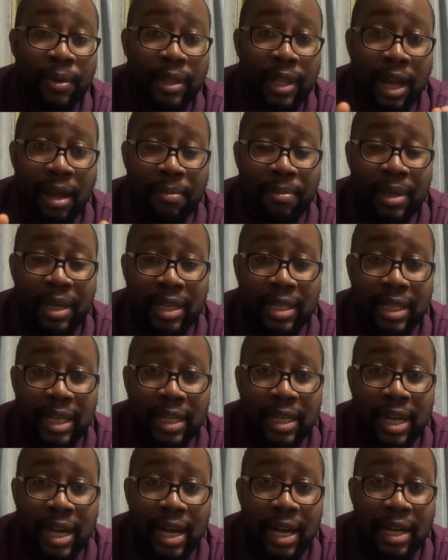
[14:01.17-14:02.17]
with that being
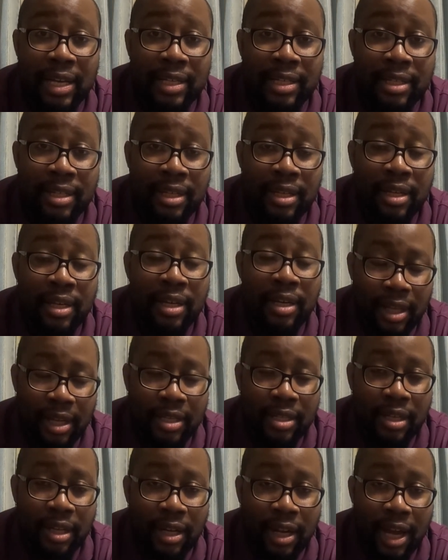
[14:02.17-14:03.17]
said, guys,
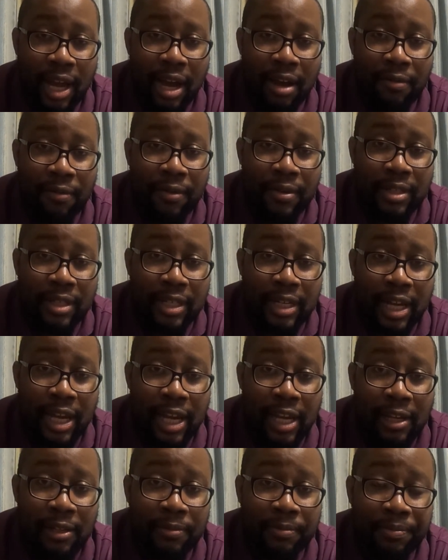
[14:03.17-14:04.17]
that's all I have for
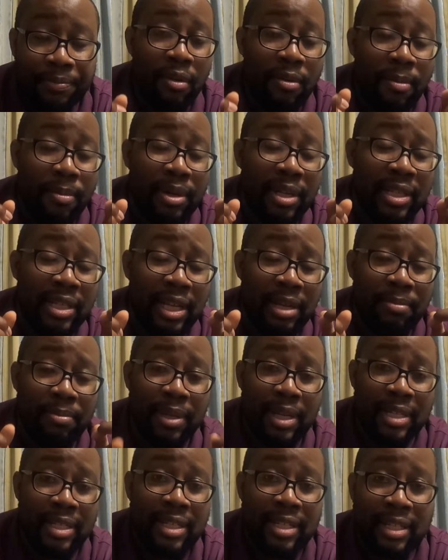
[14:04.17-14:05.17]
today. Remember to stay
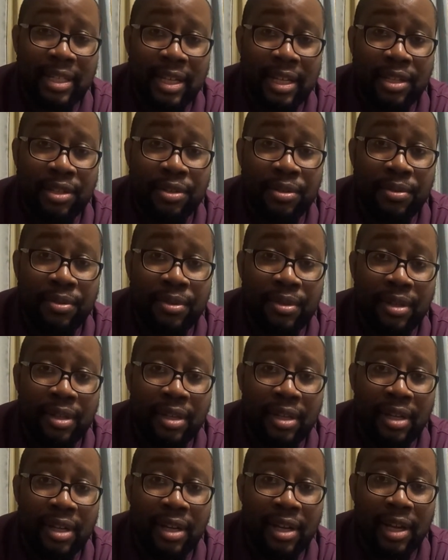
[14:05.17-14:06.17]
blessed and stay tuned.
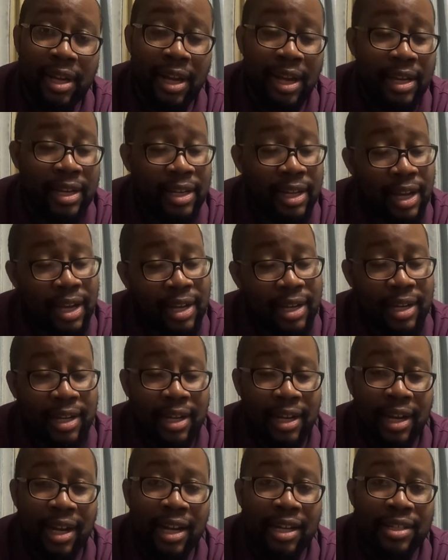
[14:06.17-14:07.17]
And yeah,
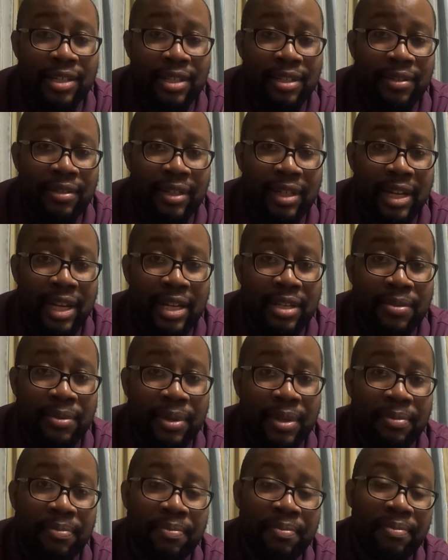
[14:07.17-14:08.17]
I'll see you in the next
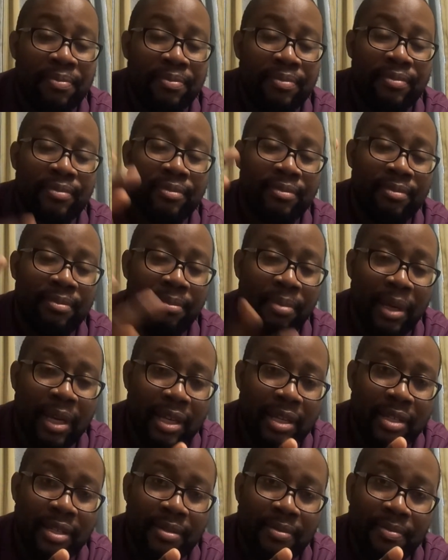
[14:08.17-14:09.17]
one.
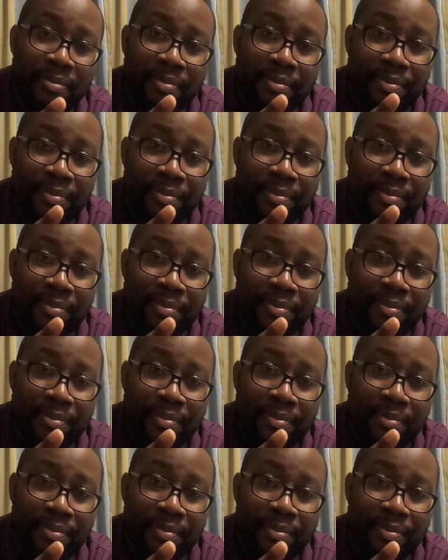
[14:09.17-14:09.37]
Peace.